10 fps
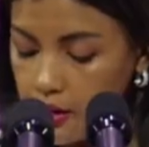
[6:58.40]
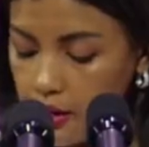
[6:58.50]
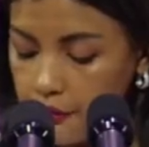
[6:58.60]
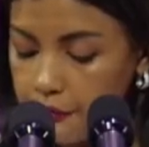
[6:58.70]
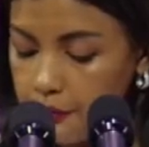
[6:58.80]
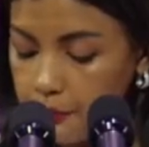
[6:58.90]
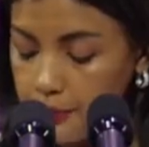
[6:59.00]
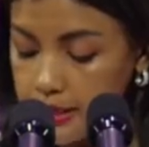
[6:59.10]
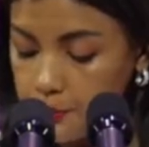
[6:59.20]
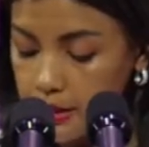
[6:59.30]
of
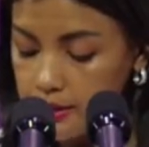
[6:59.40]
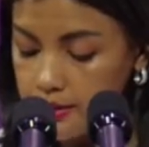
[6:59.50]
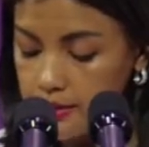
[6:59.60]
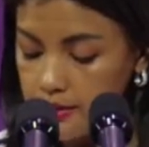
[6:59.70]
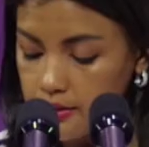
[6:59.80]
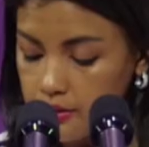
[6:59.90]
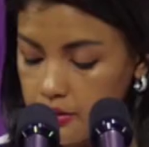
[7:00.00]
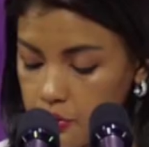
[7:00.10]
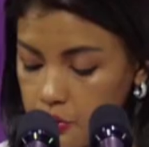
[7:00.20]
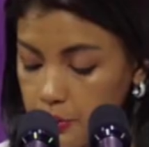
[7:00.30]
best practices,
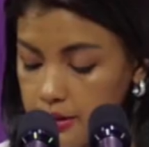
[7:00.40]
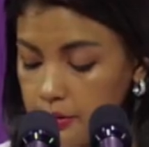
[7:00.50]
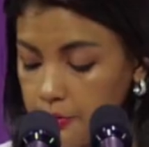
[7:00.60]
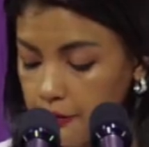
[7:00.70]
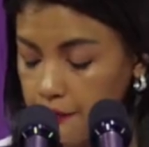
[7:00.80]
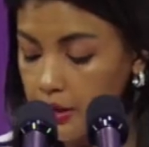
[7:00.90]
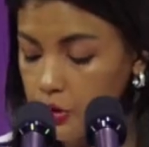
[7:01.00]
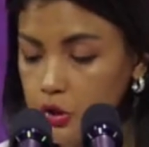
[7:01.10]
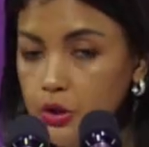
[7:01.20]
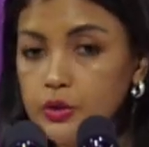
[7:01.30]
to possible
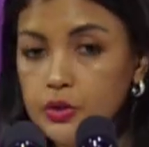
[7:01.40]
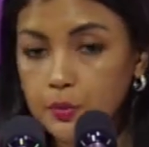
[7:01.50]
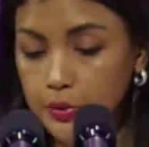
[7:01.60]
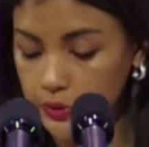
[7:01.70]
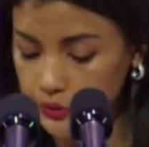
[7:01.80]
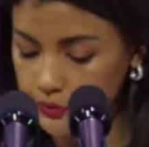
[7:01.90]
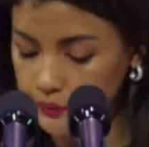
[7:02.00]
financial support.